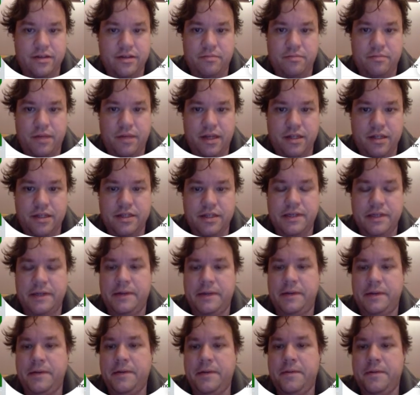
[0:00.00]
spades,
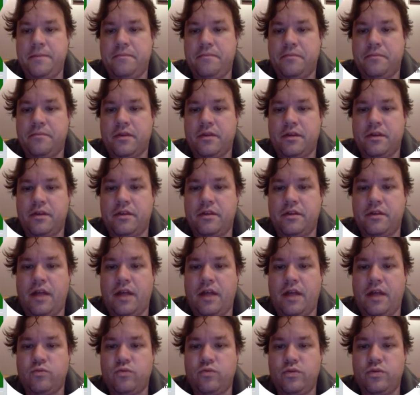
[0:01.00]

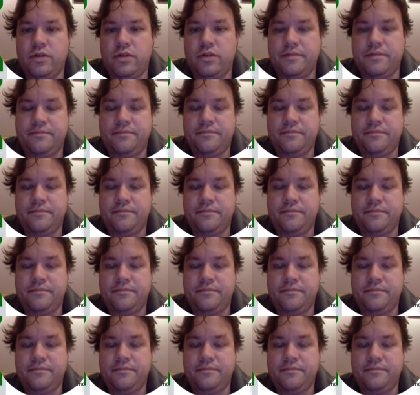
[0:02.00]
that would